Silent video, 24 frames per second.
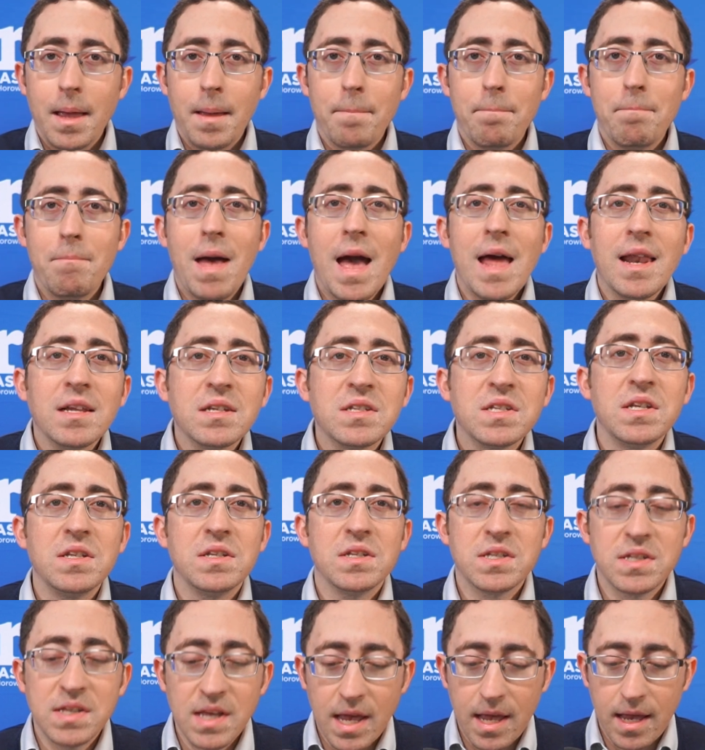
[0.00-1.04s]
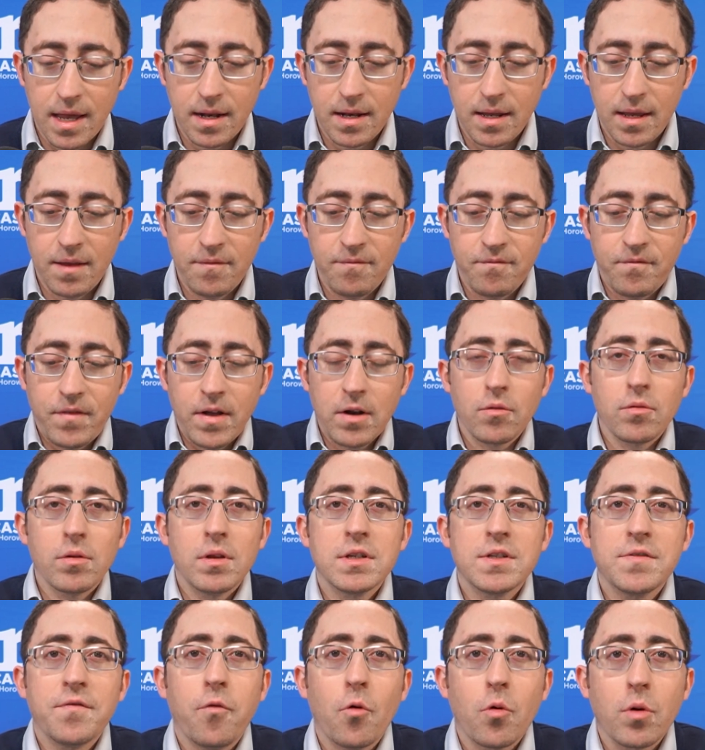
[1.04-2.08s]
Madison said in
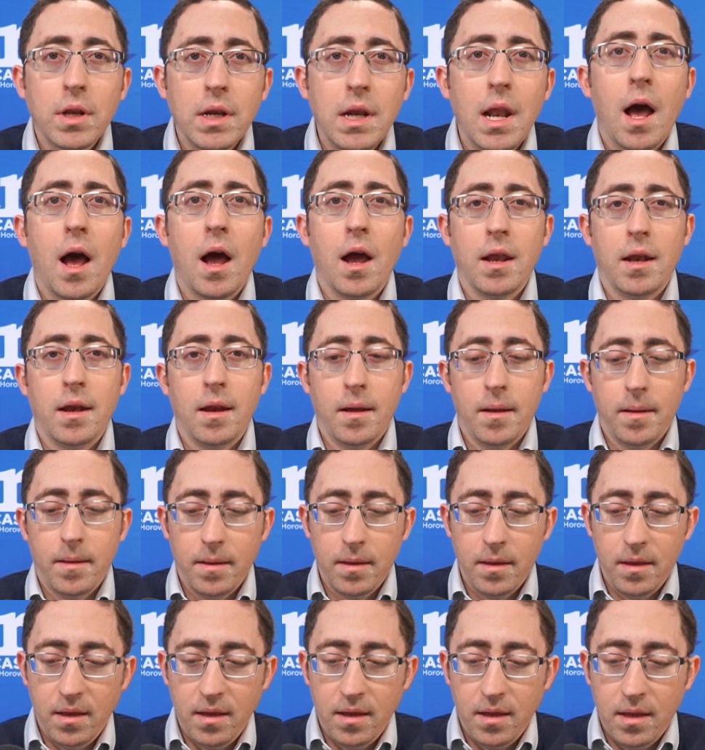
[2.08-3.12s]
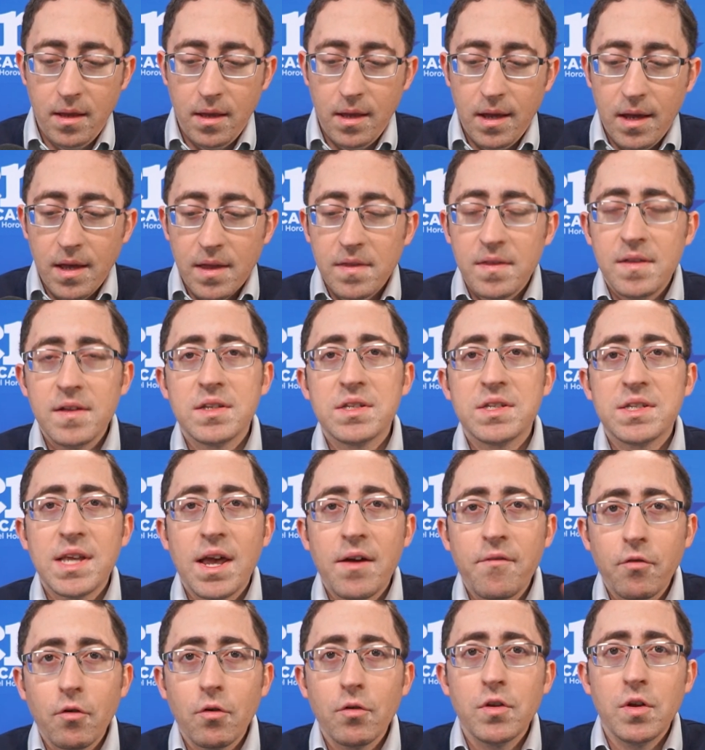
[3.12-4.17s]
Federalist 49, the
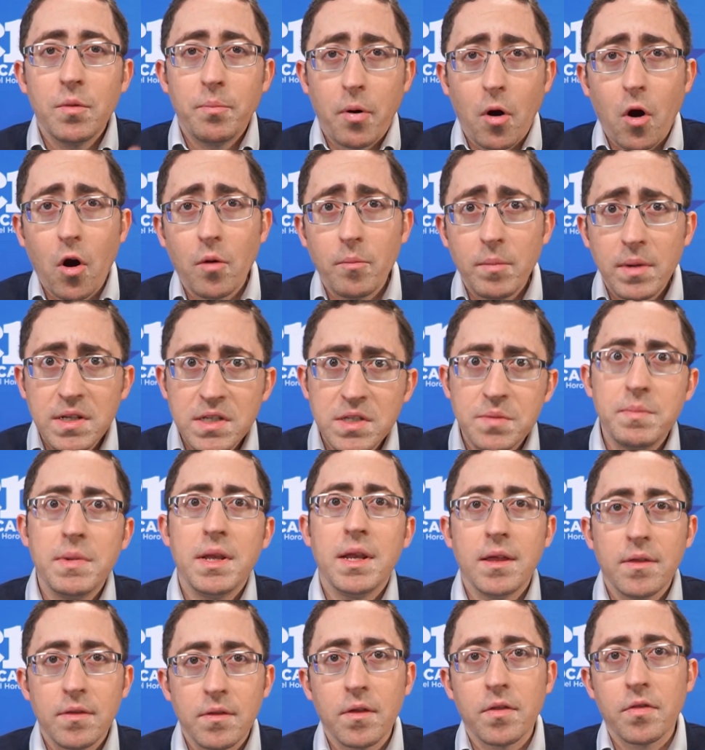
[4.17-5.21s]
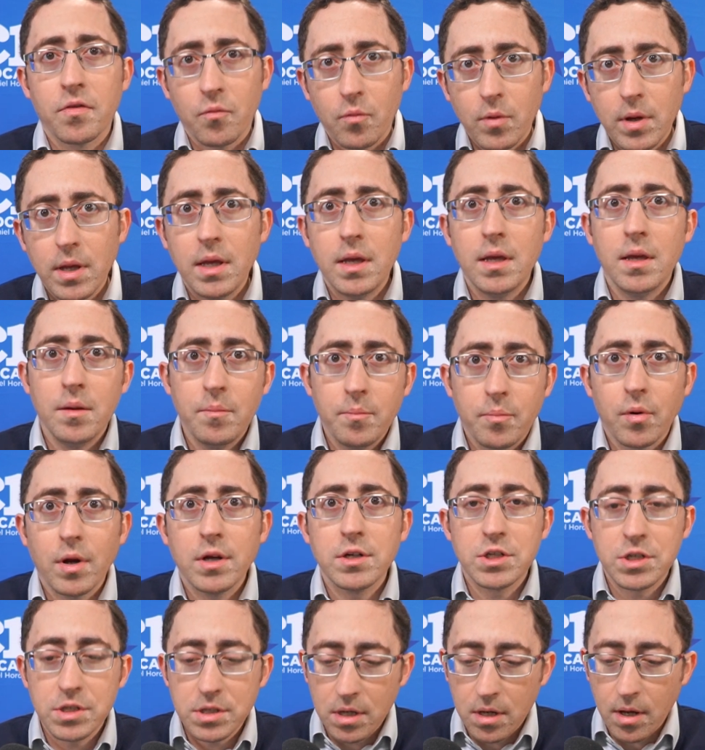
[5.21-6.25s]
several departments, meaning the three
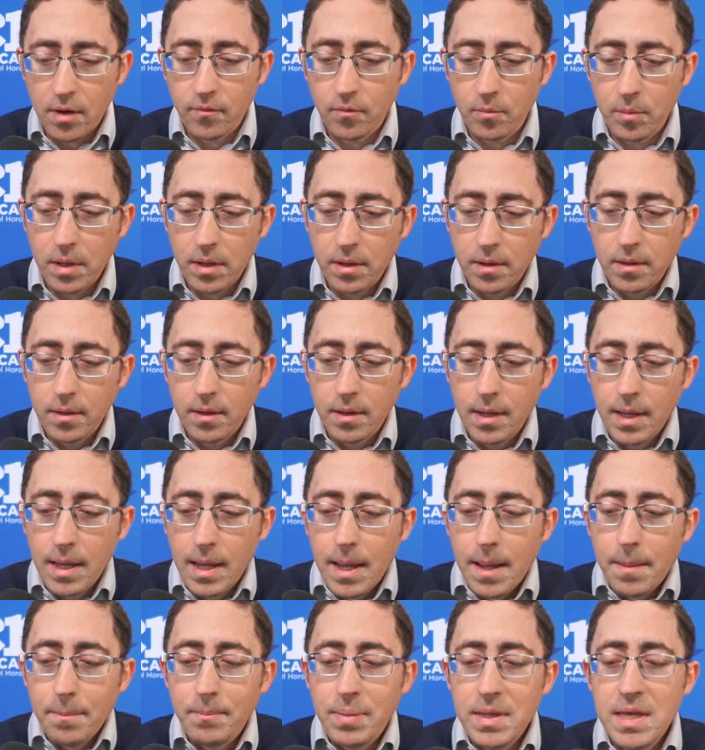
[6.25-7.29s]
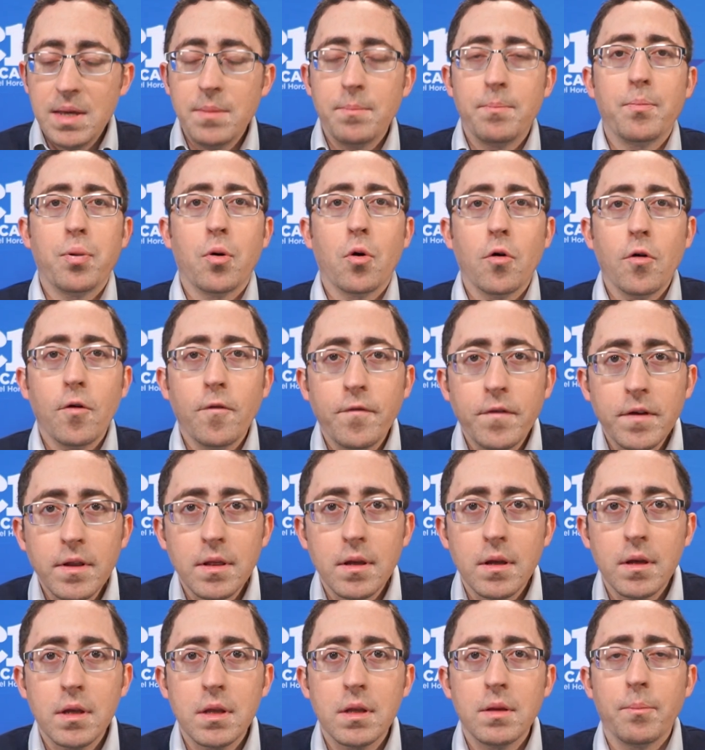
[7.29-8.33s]
branches of government, being
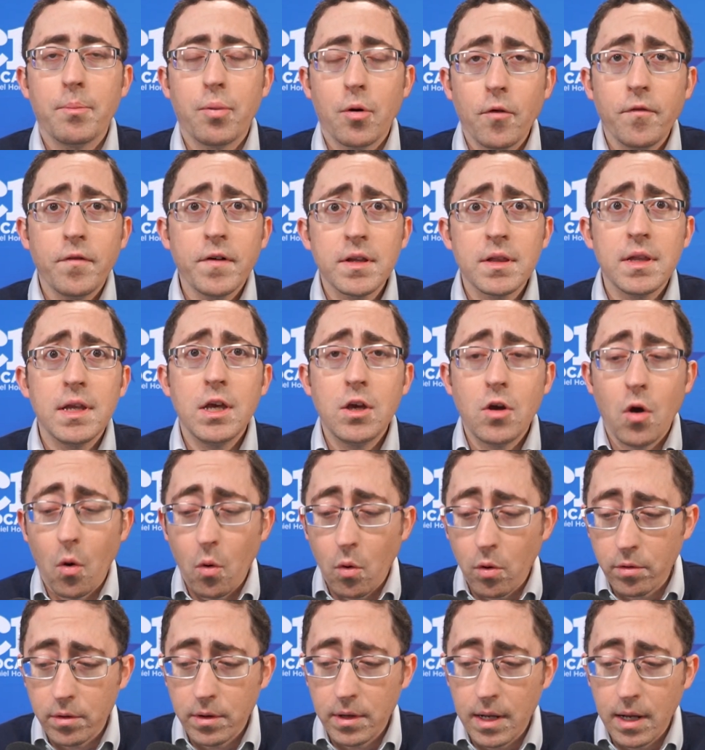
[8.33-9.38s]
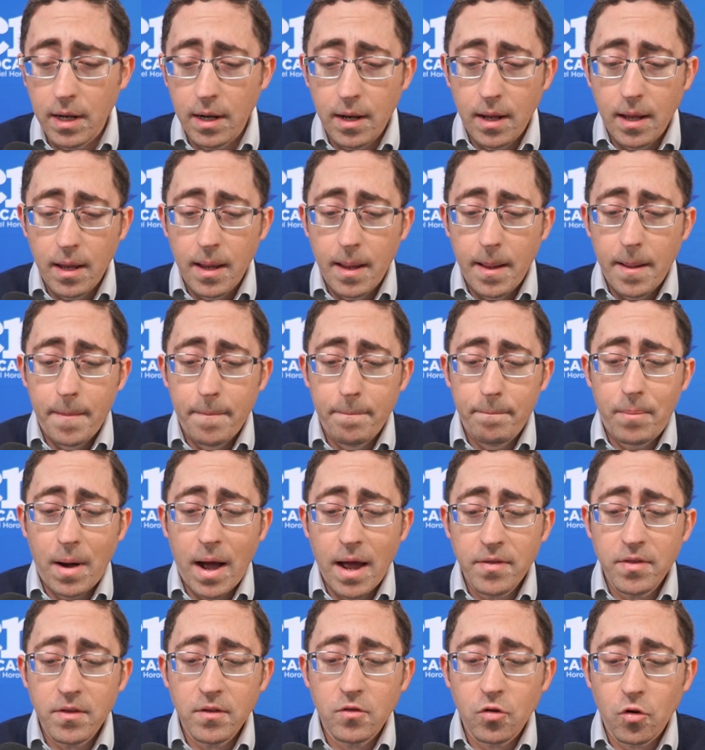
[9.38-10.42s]
perfectly coordinate
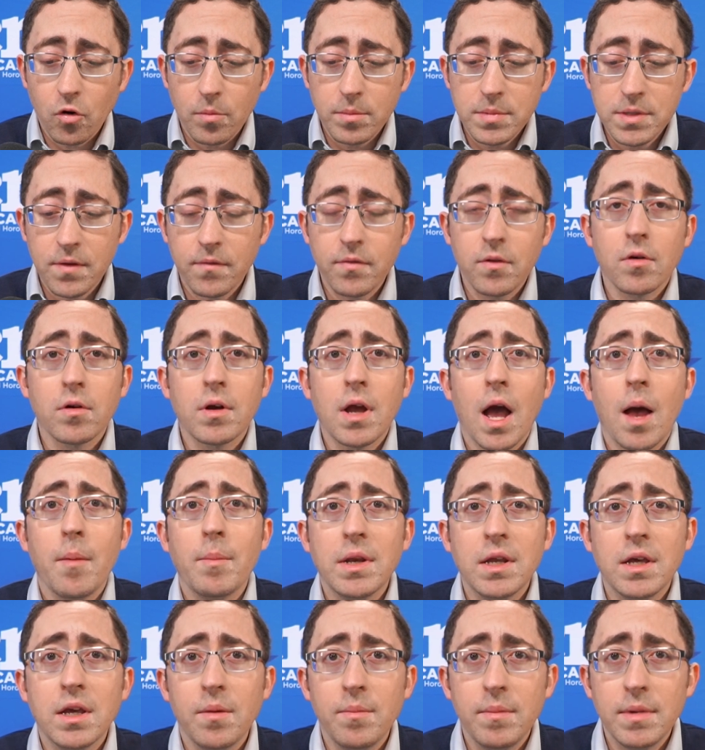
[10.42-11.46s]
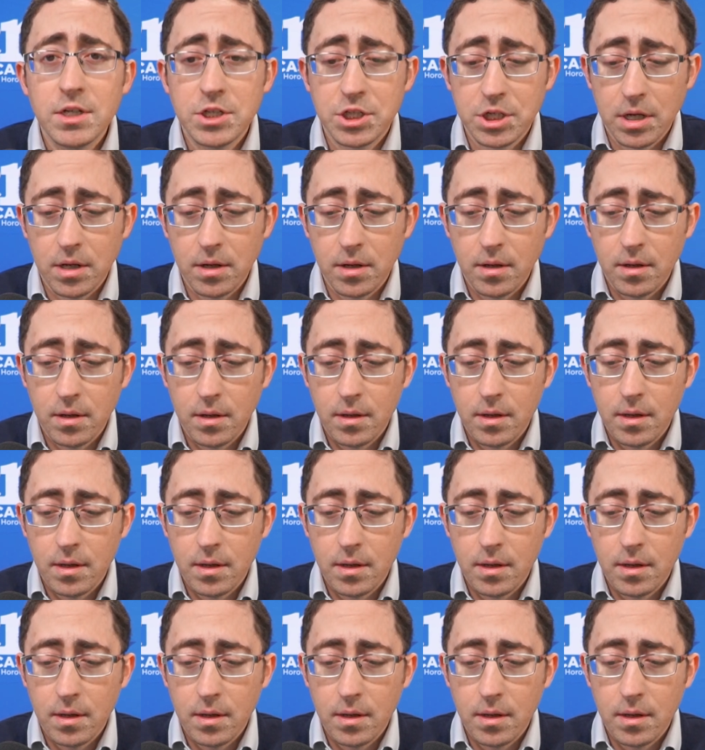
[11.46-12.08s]
by the terms of their common commission,